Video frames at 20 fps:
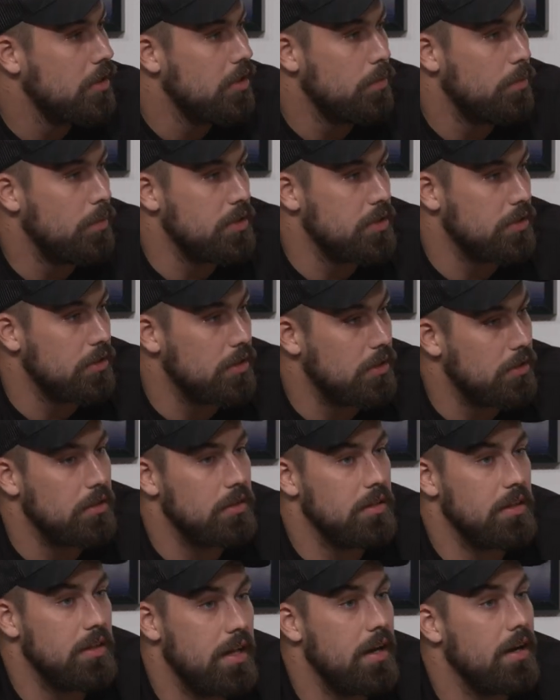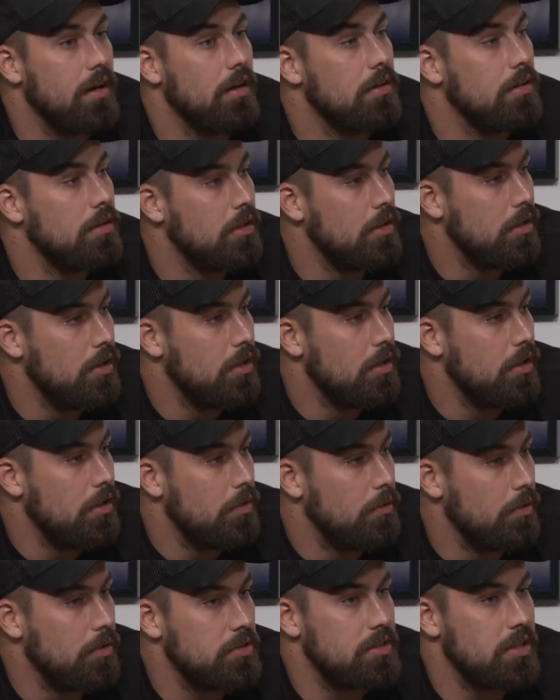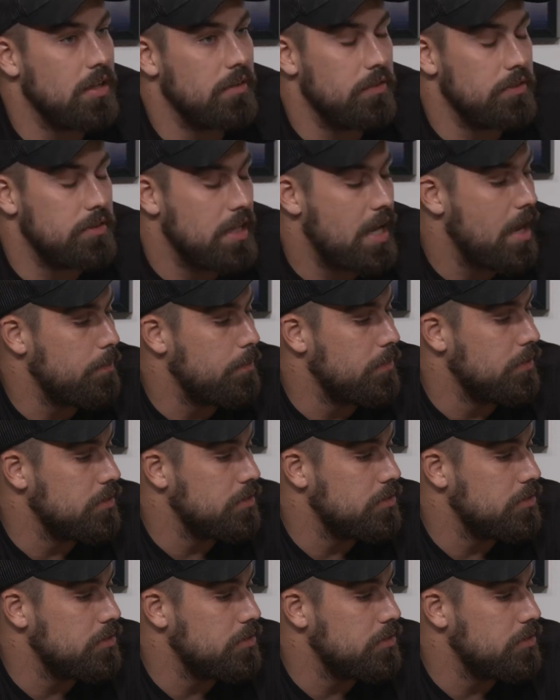when you're literally there. Yeah. Or stuff that's happened.